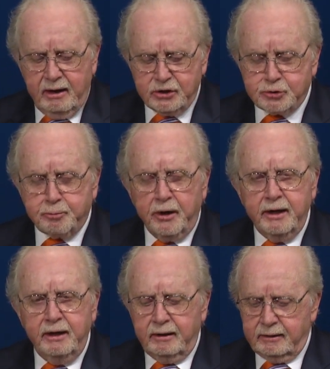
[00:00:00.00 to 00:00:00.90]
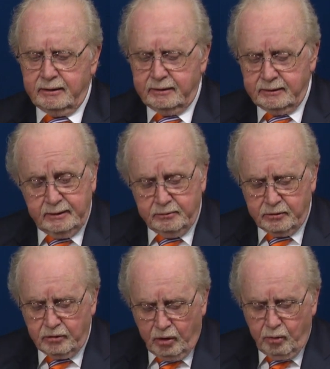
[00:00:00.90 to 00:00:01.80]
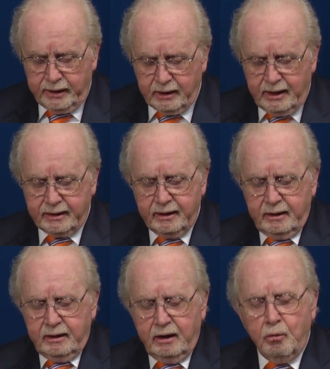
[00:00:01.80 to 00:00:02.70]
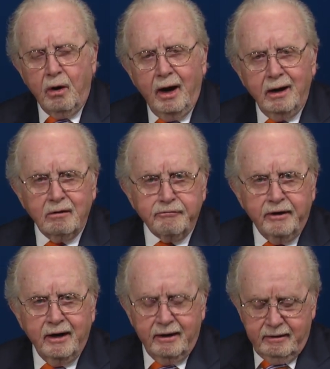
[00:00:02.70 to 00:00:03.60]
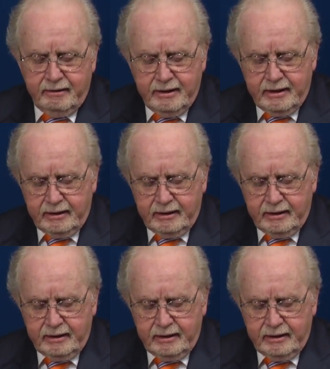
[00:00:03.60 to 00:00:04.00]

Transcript: spreading or growing like a wildfire,